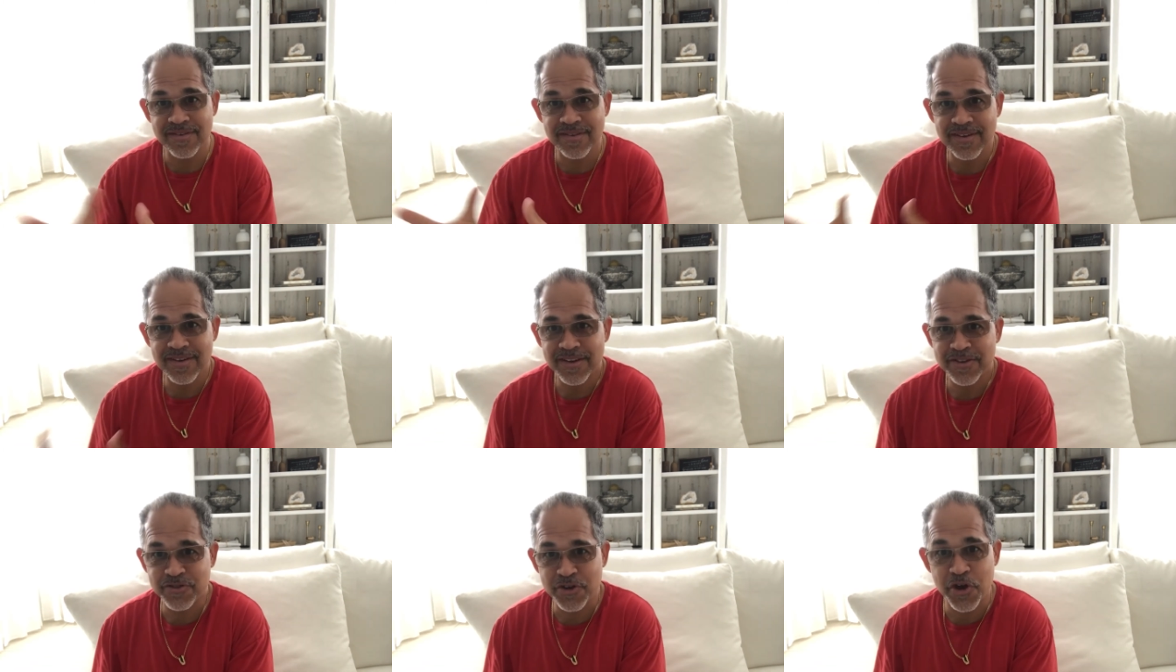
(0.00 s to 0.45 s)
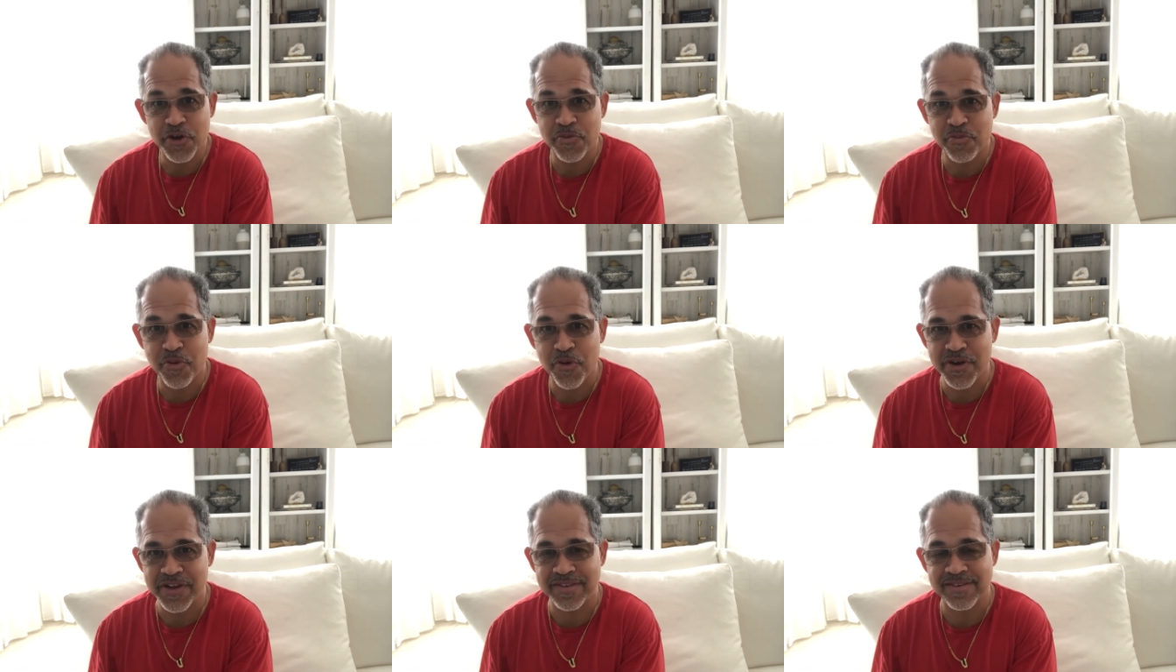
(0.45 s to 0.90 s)
it's 100
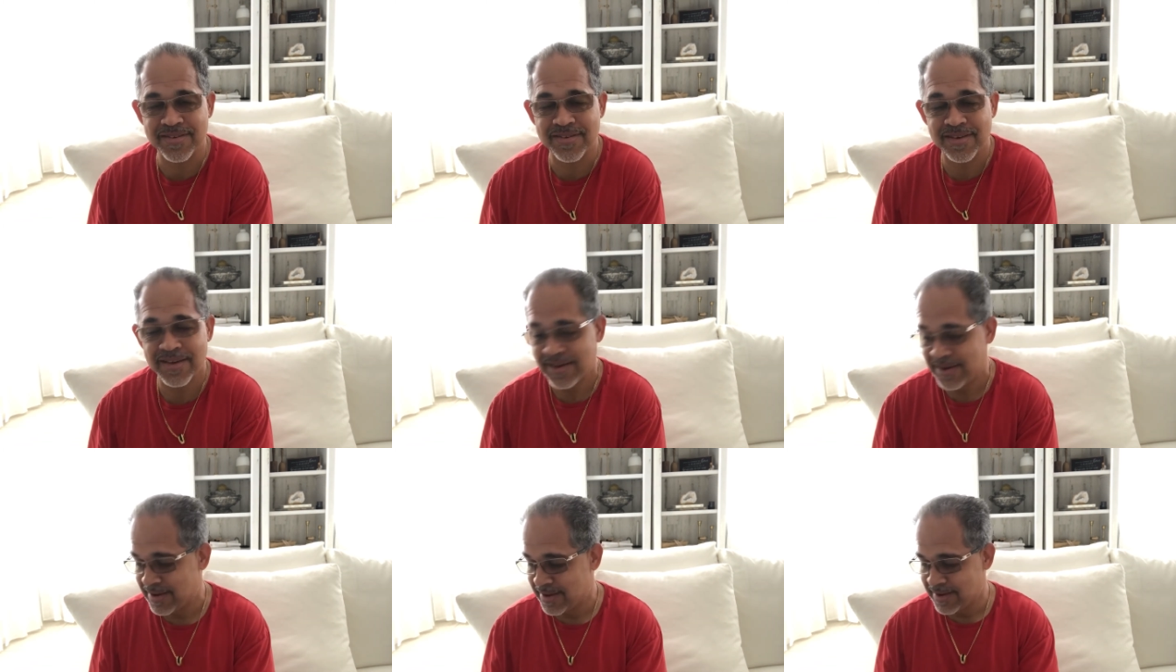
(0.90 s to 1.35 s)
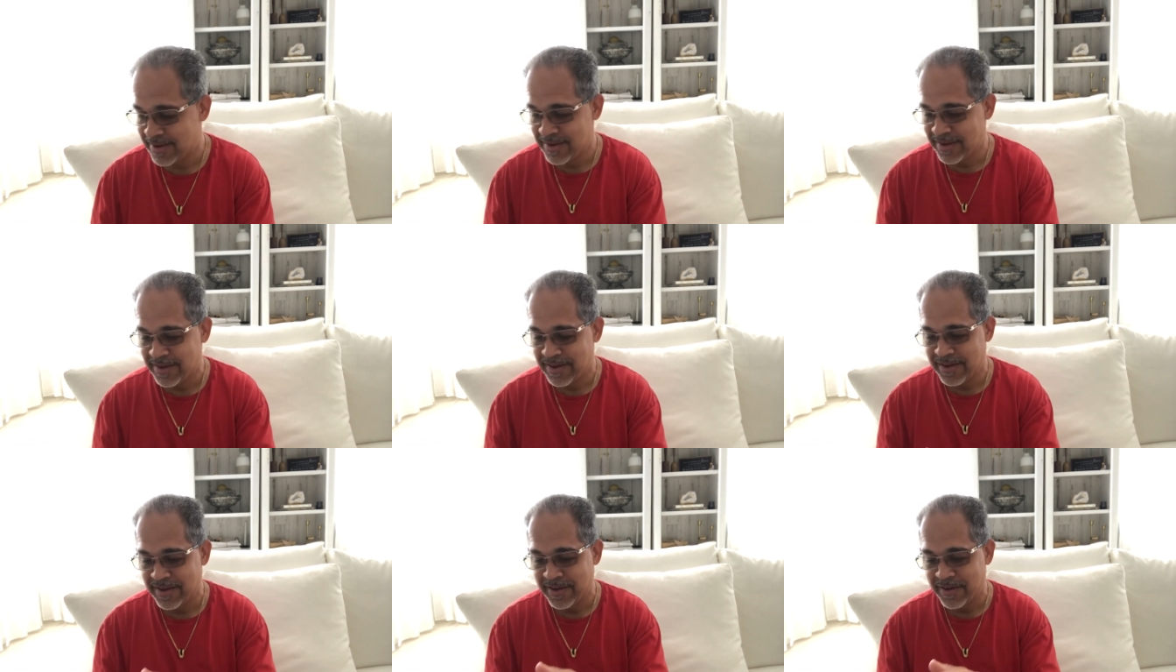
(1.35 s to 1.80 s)
points.
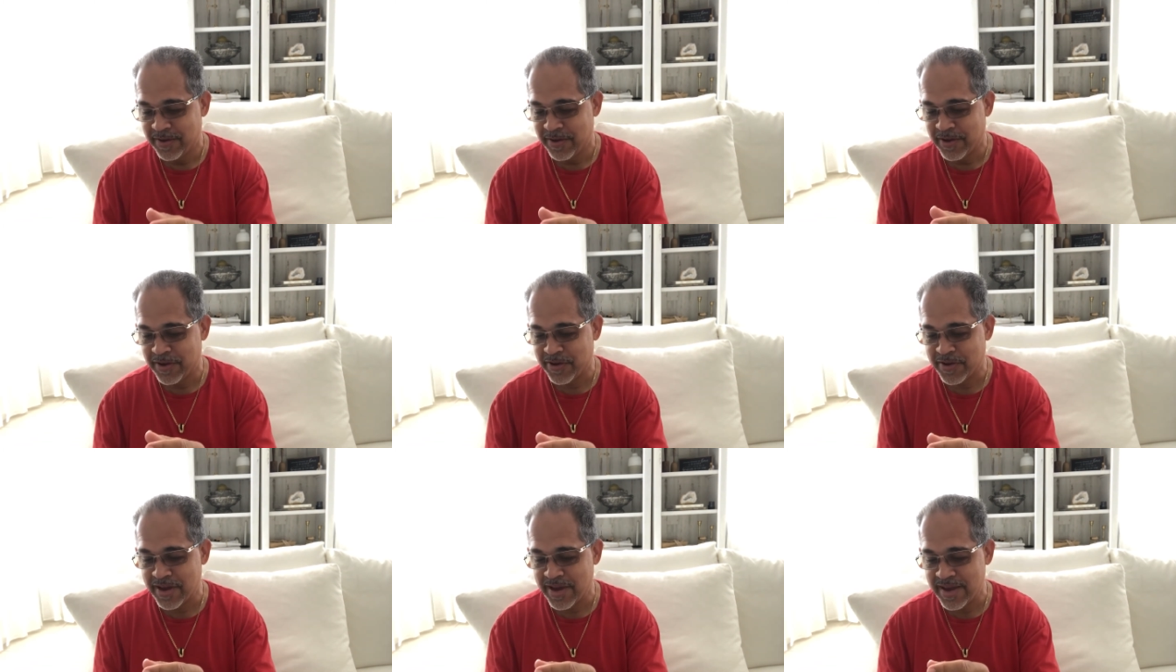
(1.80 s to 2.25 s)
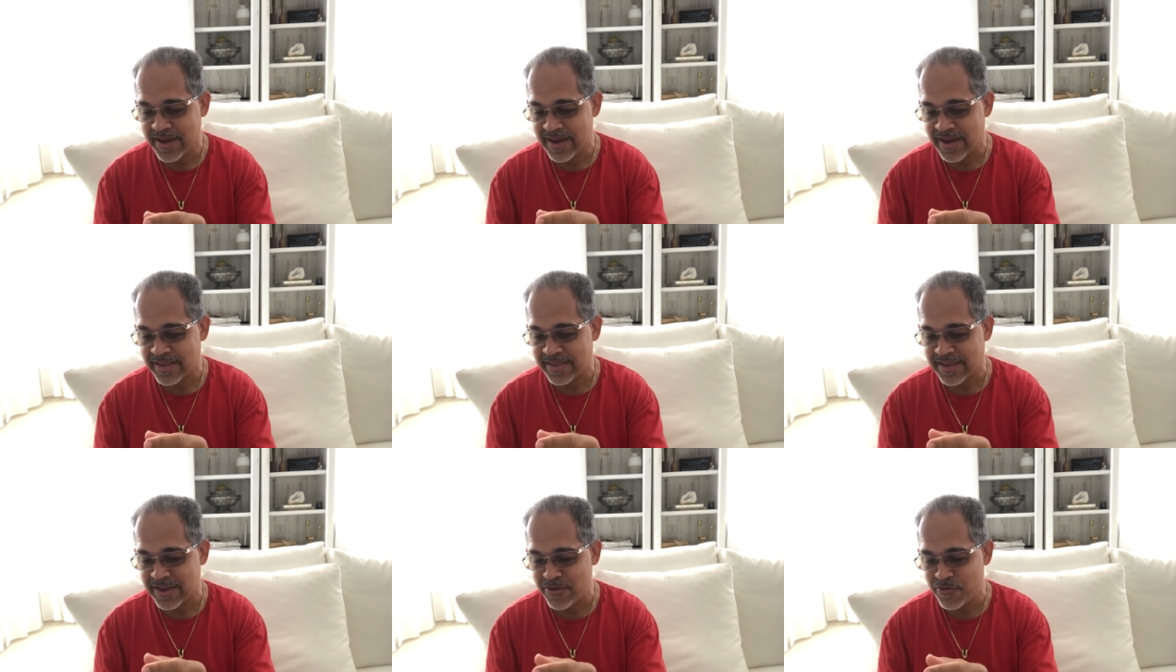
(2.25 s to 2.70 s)
Okay, and
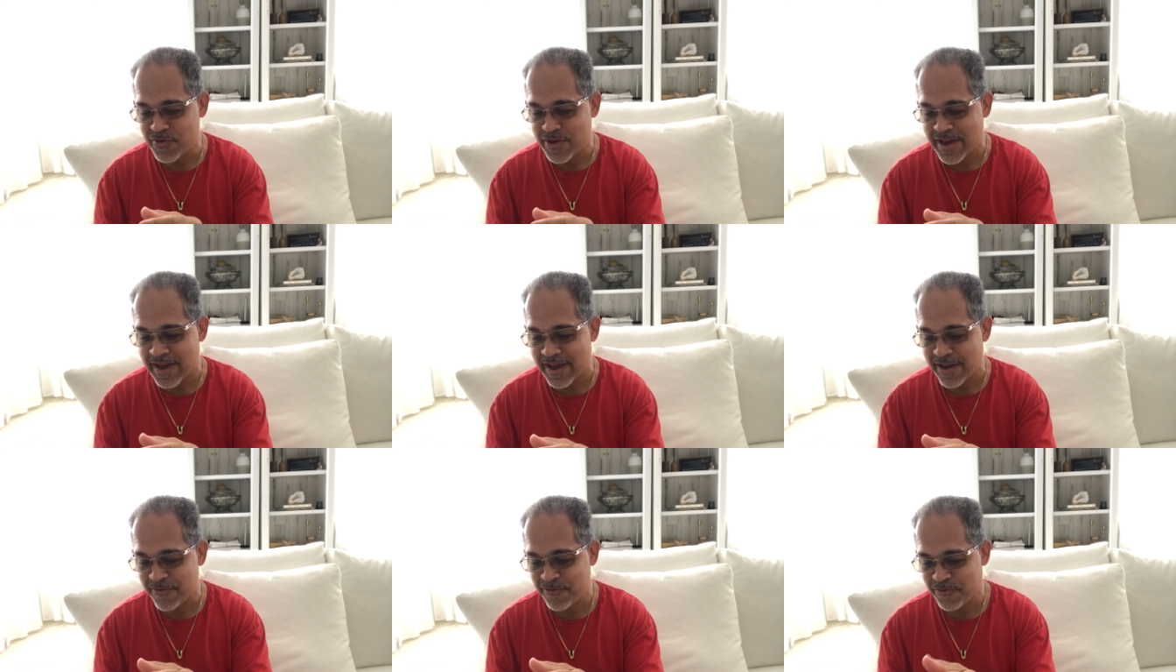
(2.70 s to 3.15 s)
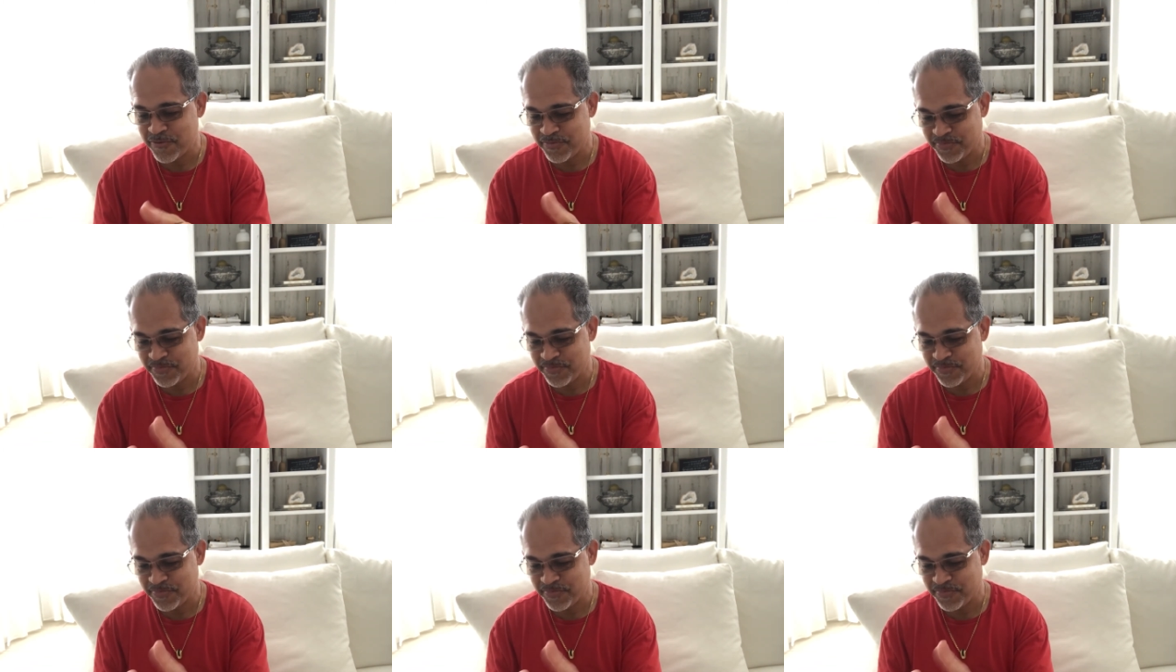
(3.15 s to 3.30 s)
then we have